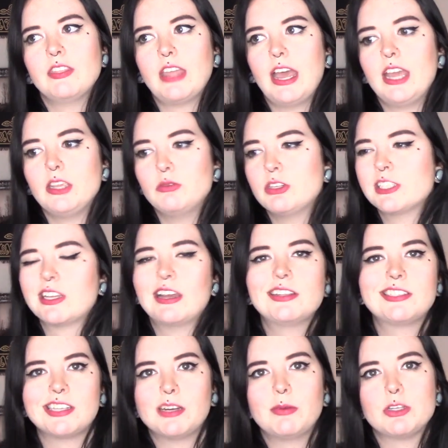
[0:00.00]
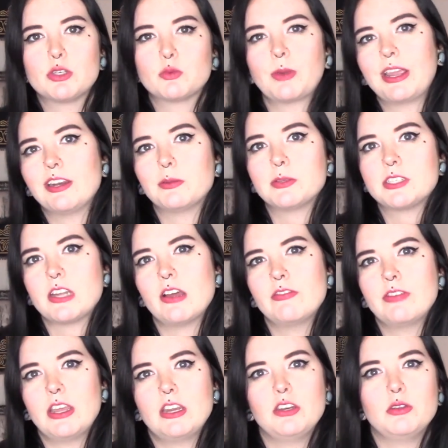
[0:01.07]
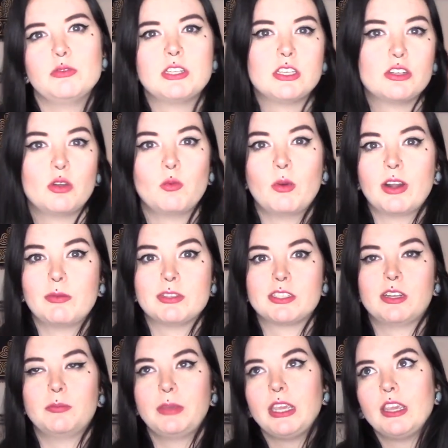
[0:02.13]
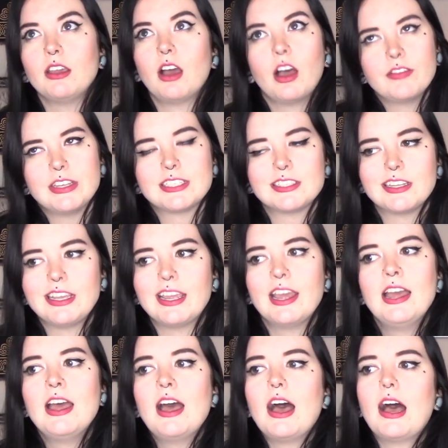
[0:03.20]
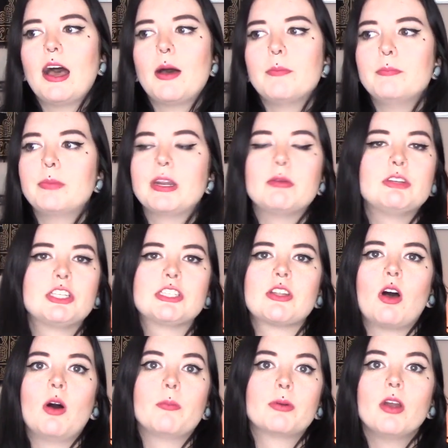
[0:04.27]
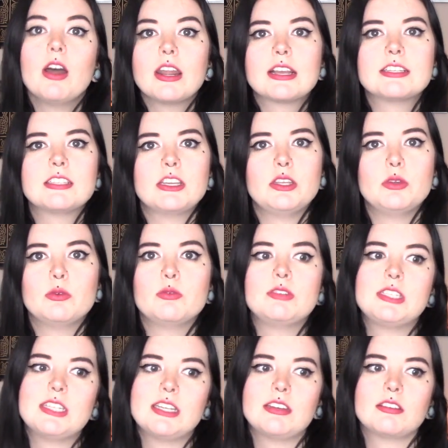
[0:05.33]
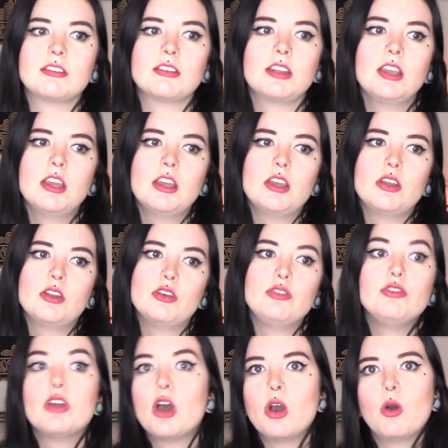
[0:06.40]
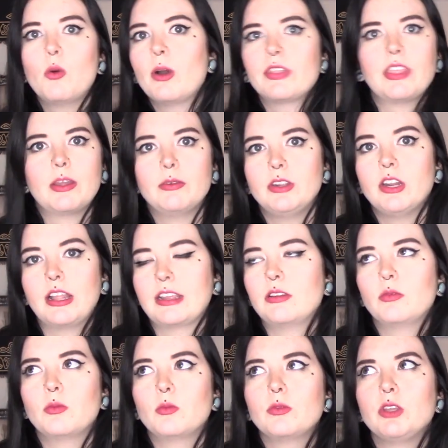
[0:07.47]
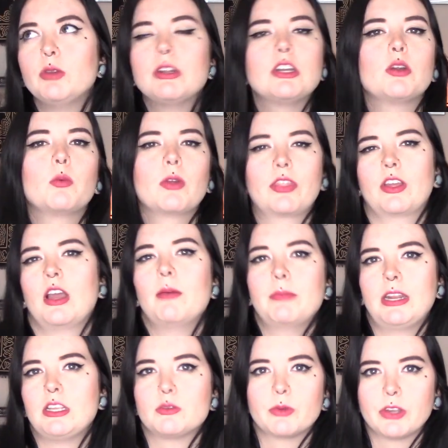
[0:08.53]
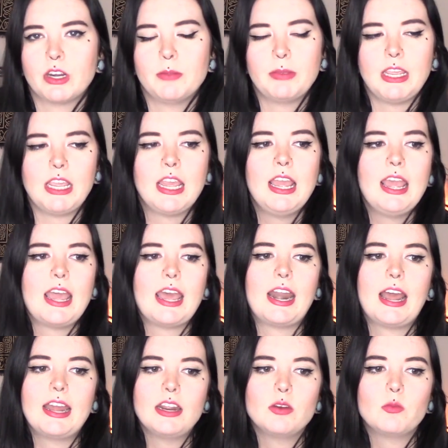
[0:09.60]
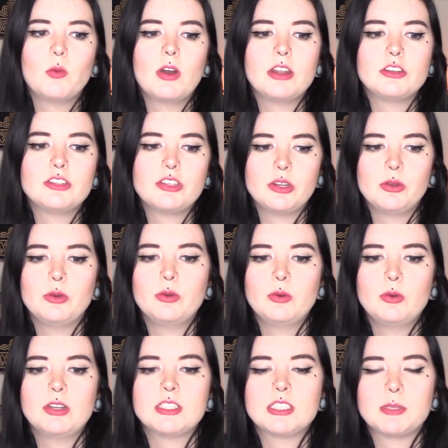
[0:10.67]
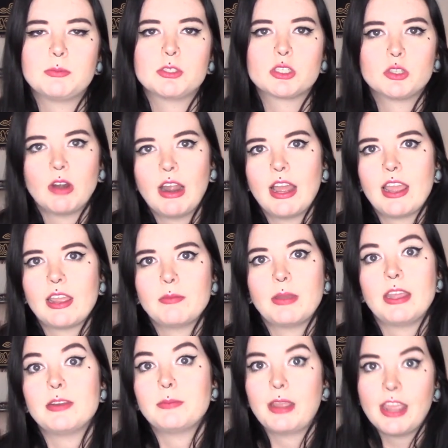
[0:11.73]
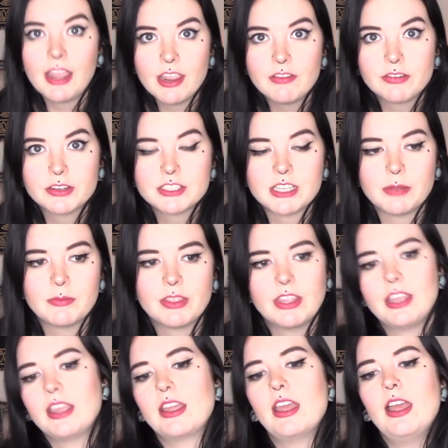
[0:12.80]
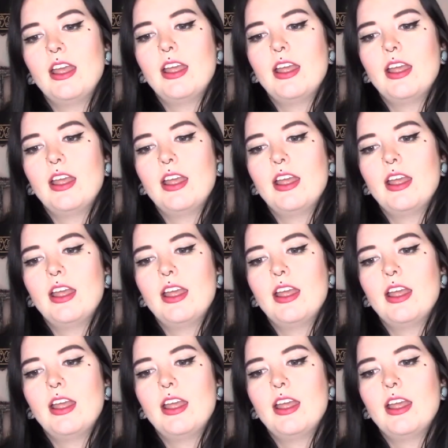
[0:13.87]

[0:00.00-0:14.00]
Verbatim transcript: that you just got sent a bunch of random stuff and you didn't know what it was going to be, obviously, um, but it was just all products that you didn't know what they, you know, like you didn't know what the companies were going to be, and I didn't want to subscribe and pay for something